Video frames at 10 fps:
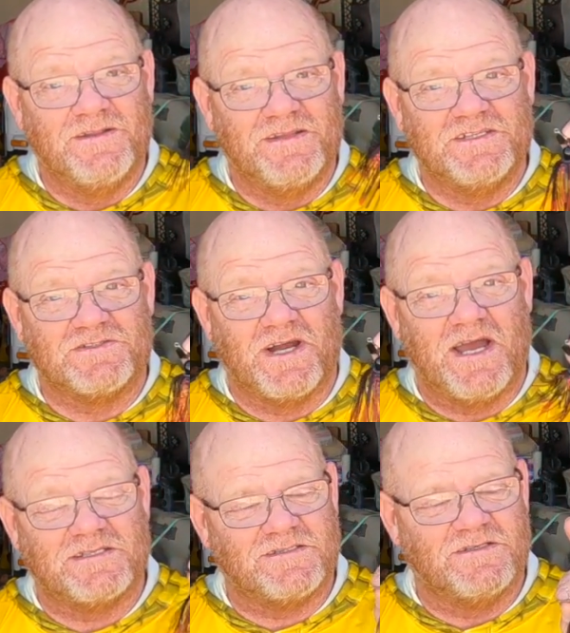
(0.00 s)
these are
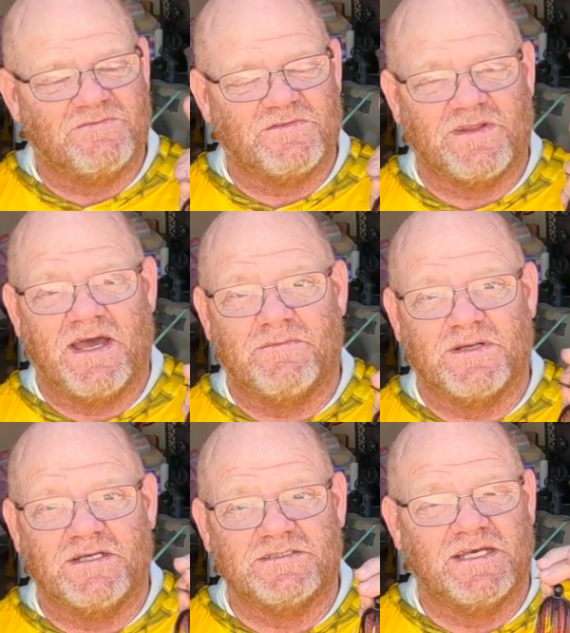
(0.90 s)
excellent for that
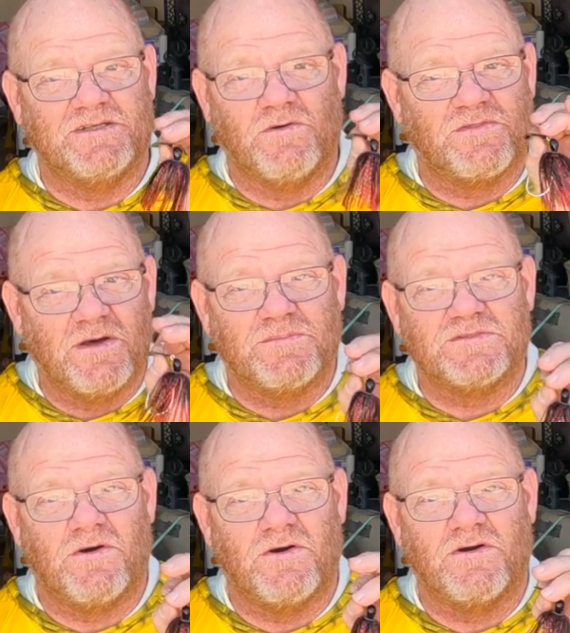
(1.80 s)
because they don't thump as
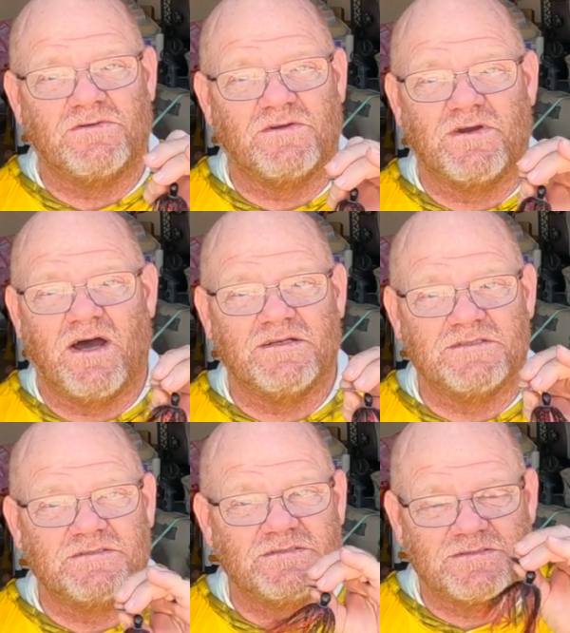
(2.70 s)
hard. They're not
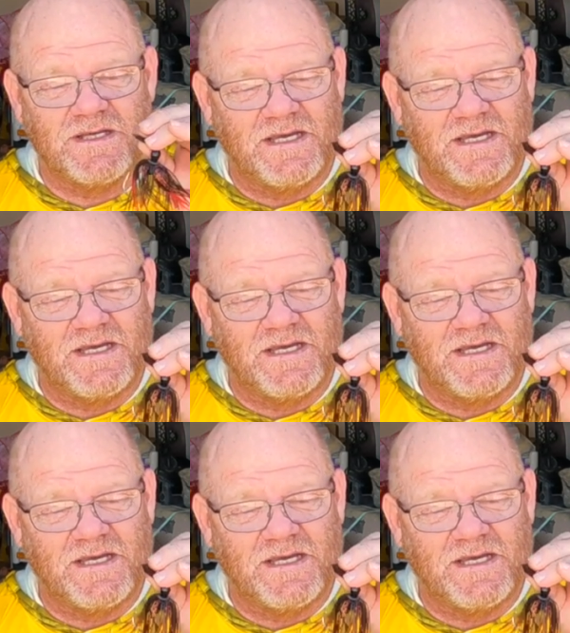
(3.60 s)
as